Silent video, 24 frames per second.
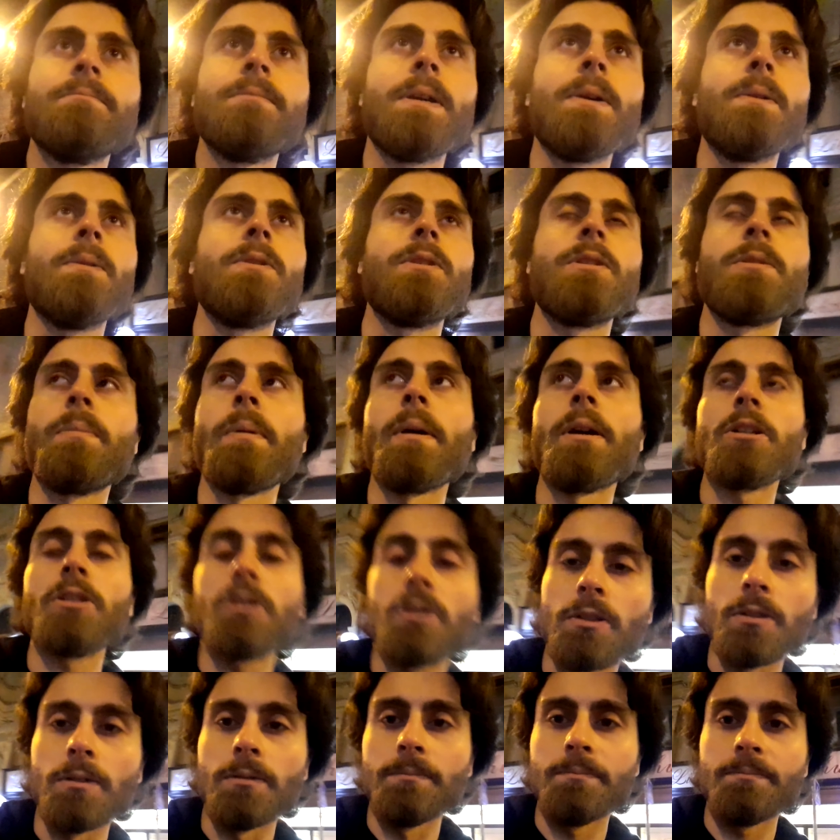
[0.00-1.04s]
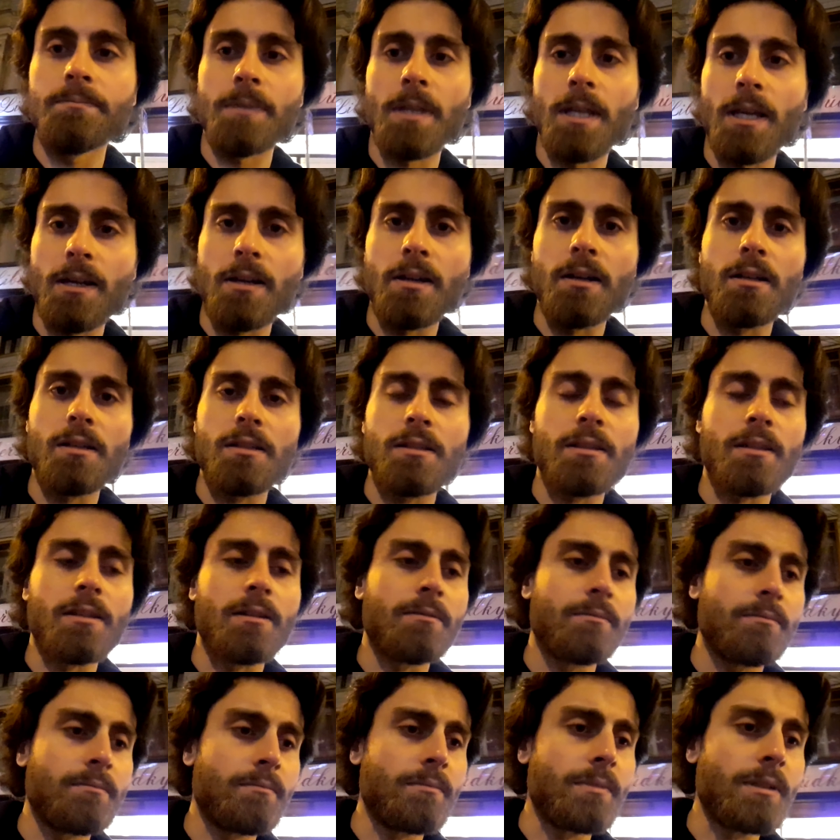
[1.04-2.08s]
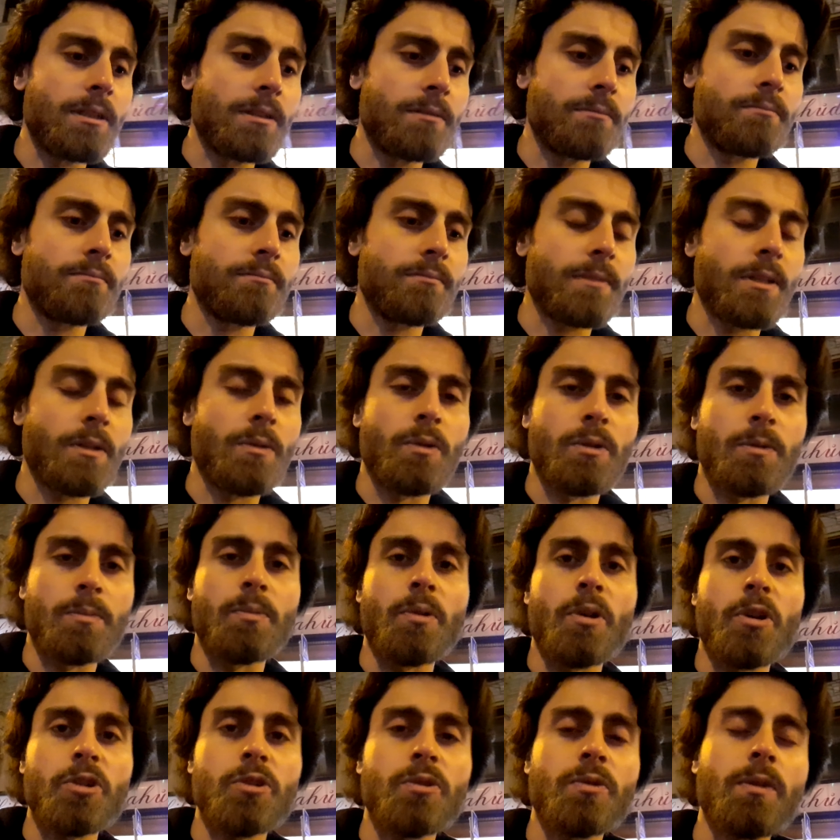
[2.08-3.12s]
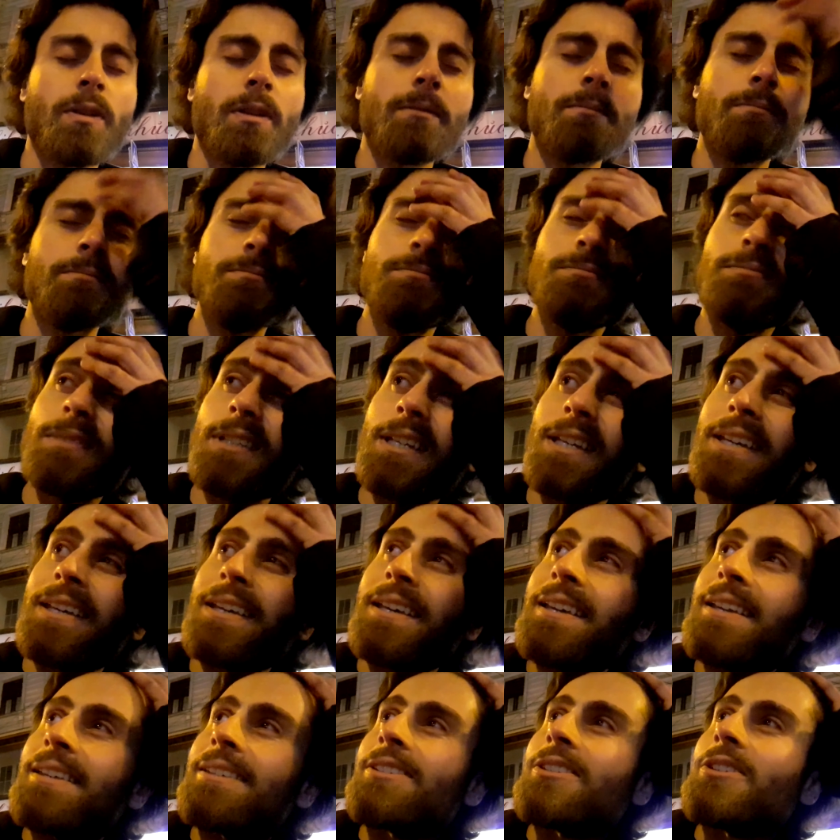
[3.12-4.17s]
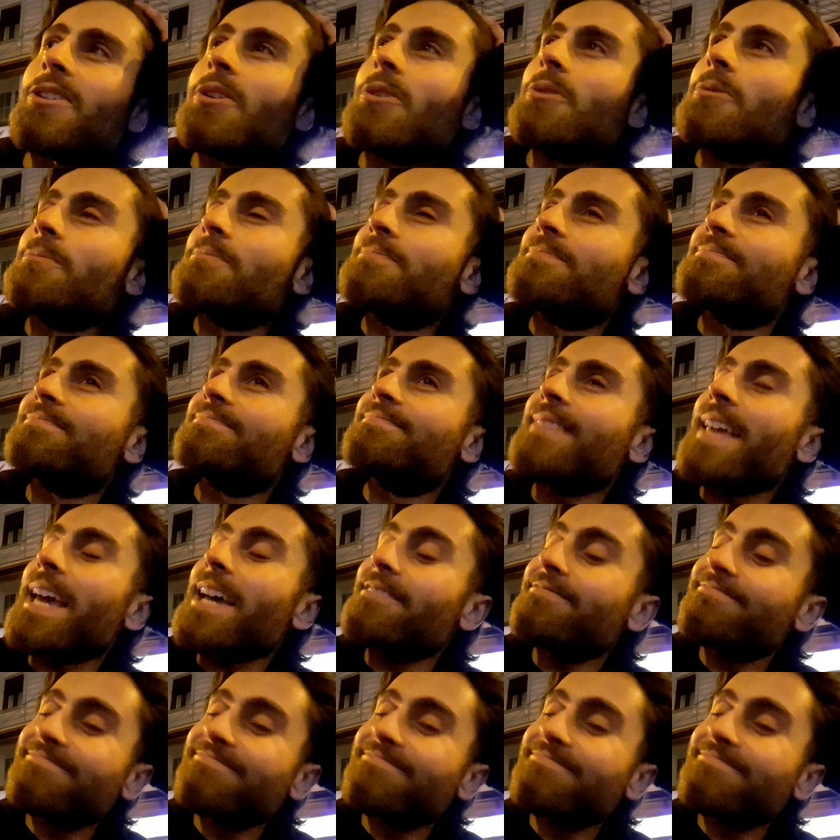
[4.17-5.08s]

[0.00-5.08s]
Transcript: It was special, the costing, but it was pressuring. So yeah.